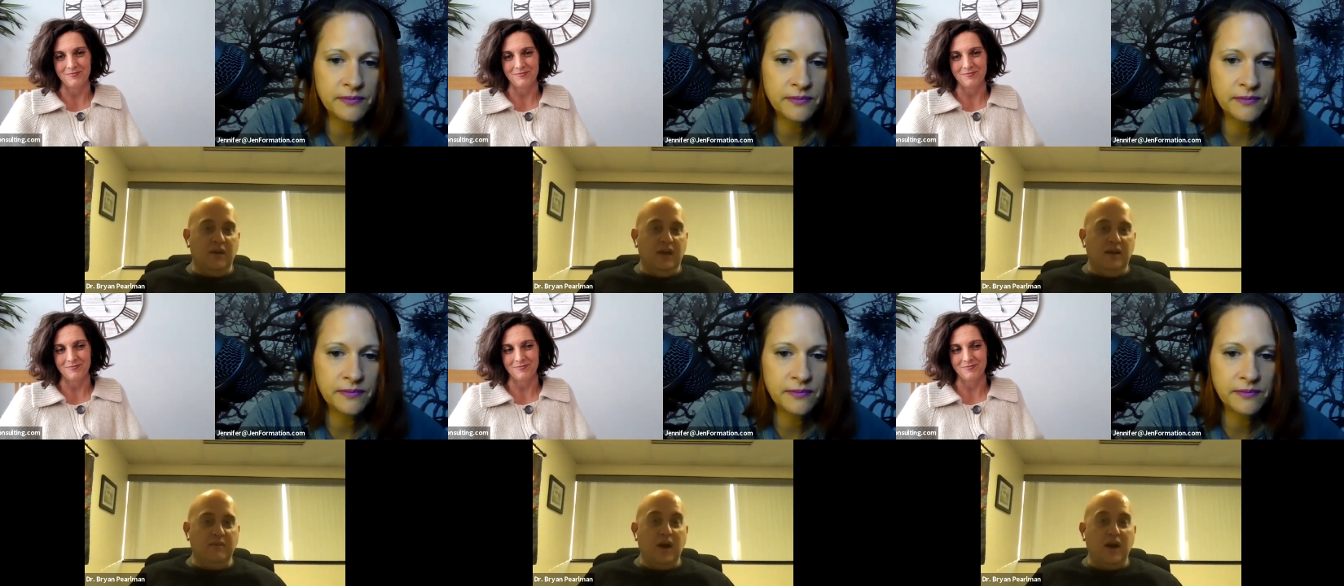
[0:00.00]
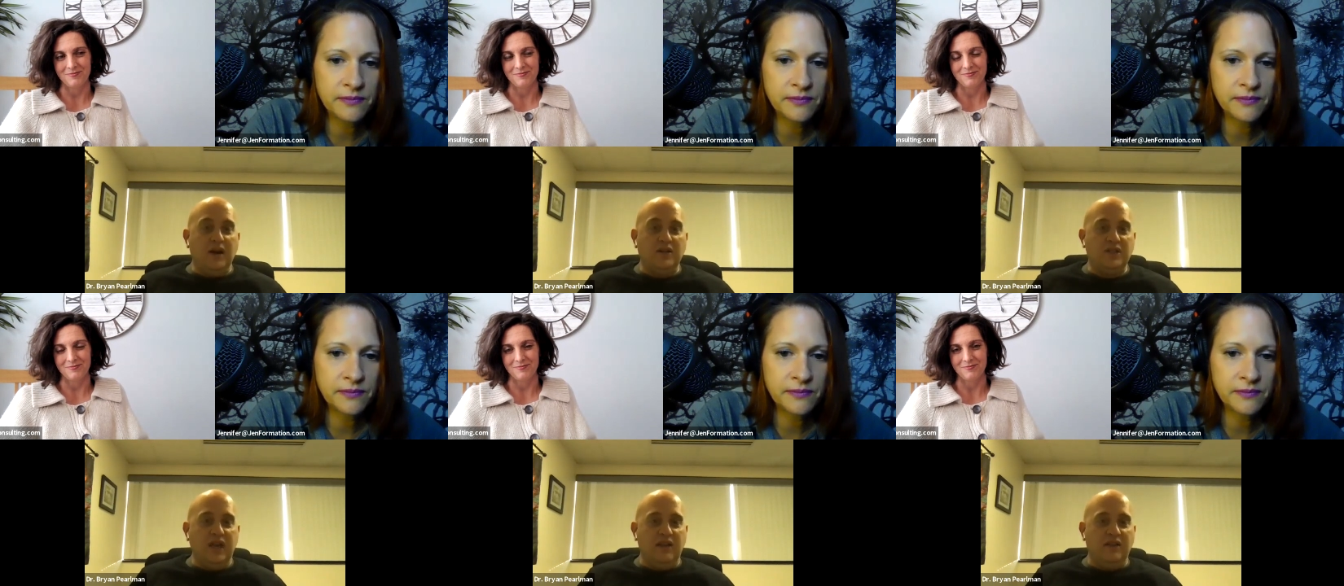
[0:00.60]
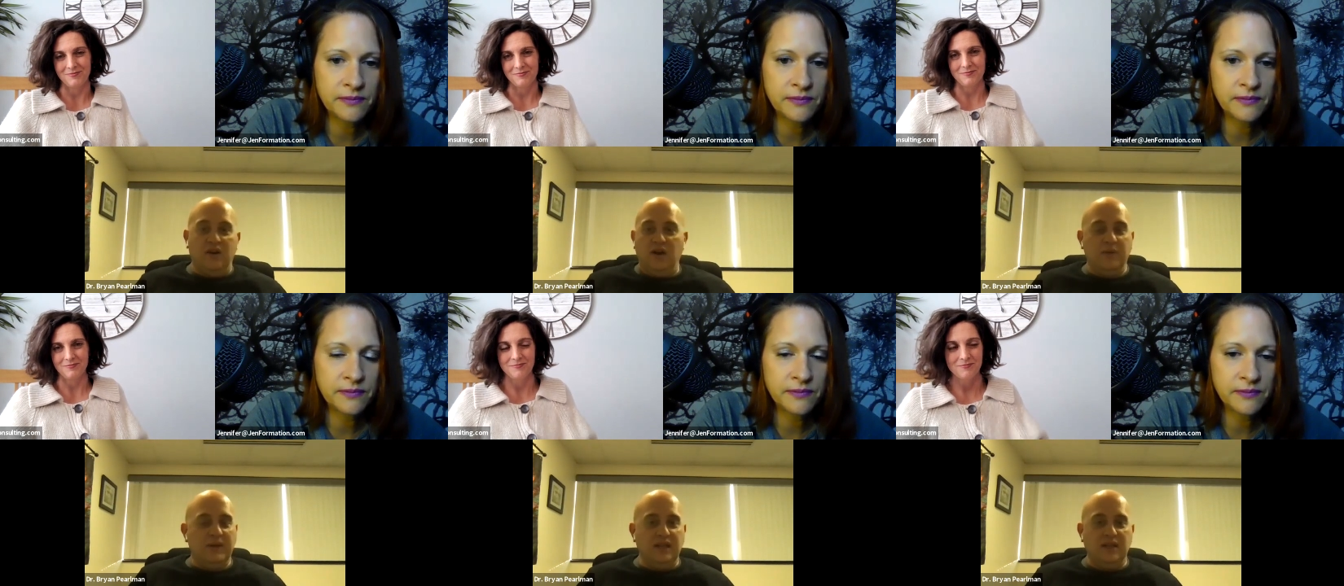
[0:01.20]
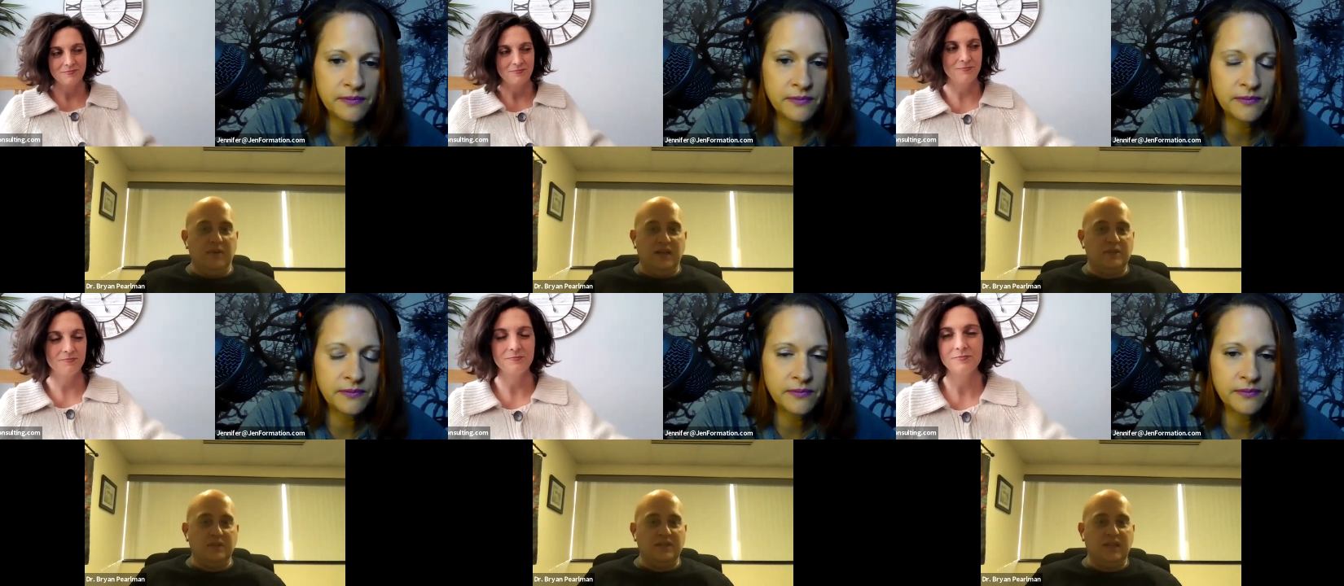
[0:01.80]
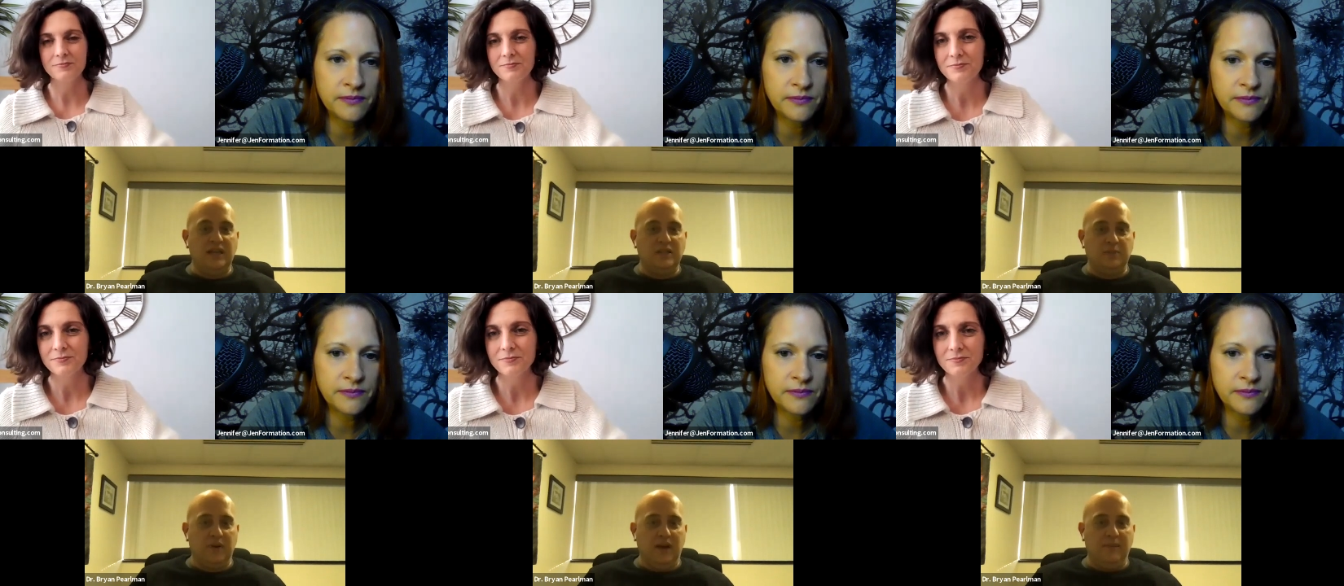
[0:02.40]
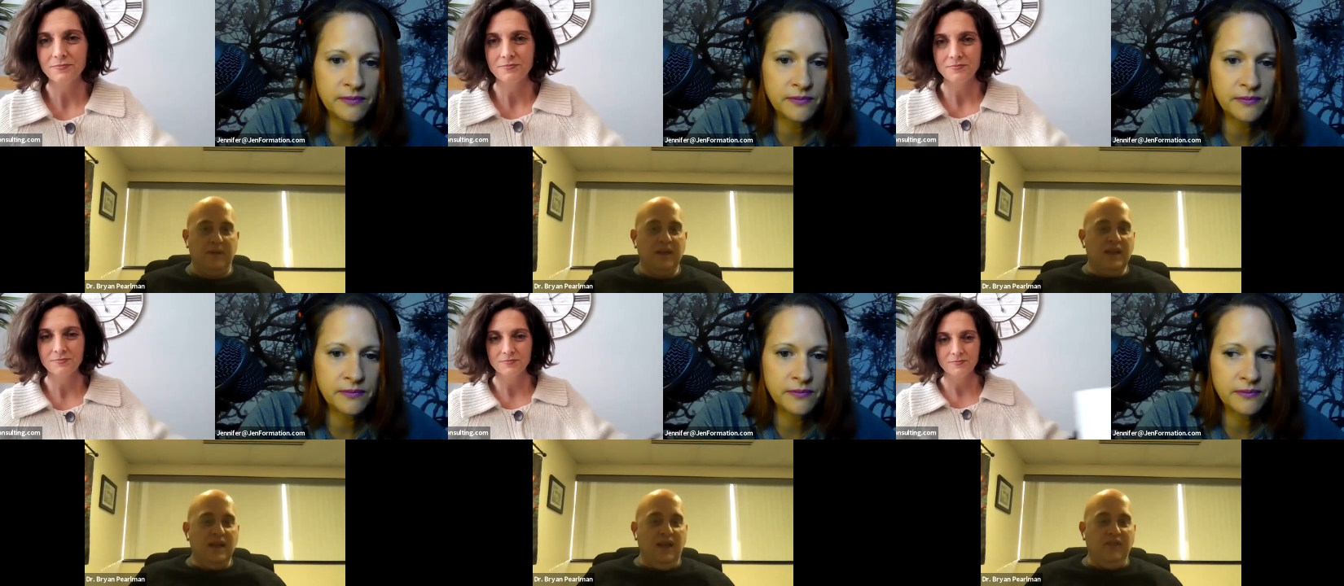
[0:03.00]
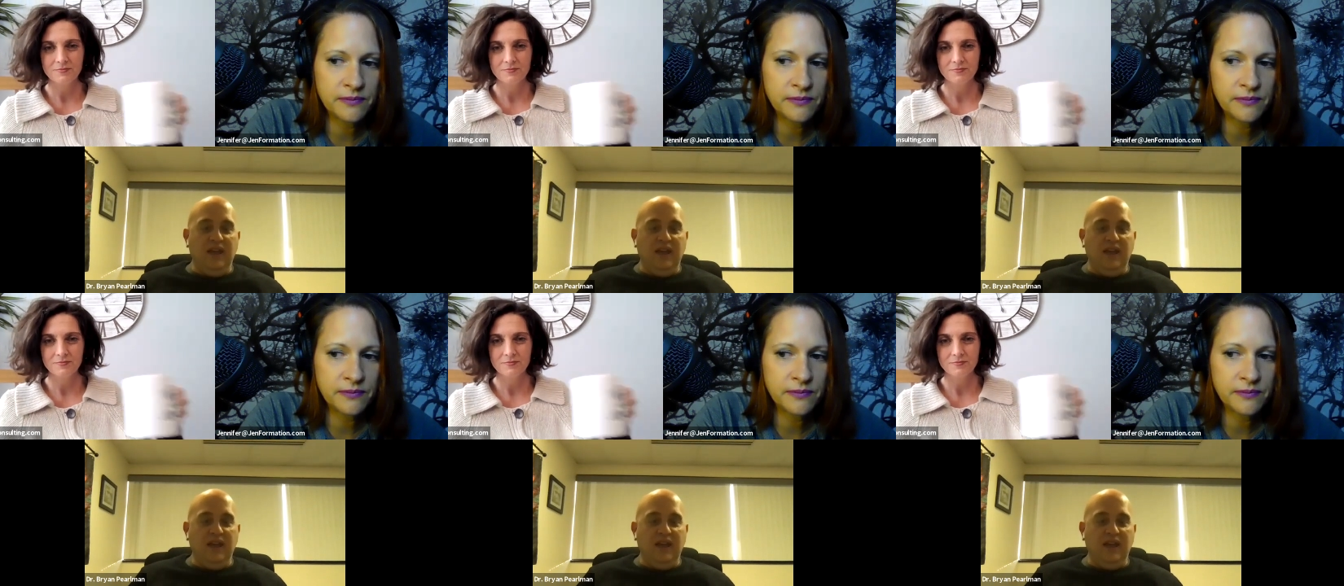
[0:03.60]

Speaker 1: you know, in March, and all we did the rest was test prep.